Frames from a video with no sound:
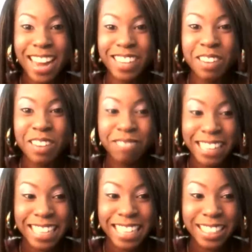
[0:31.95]
I know I'm
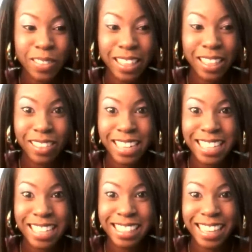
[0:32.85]
late, 23
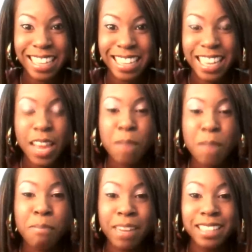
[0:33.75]
days late,
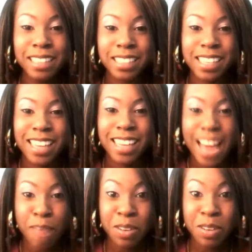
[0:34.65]
but
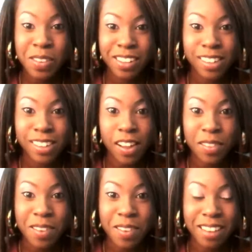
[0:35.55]
Happy New Year to all
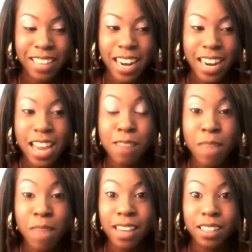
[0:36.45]
of you out there
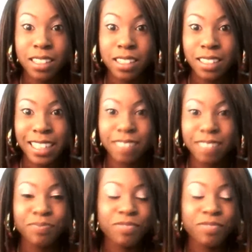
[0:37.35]
and make it a good year.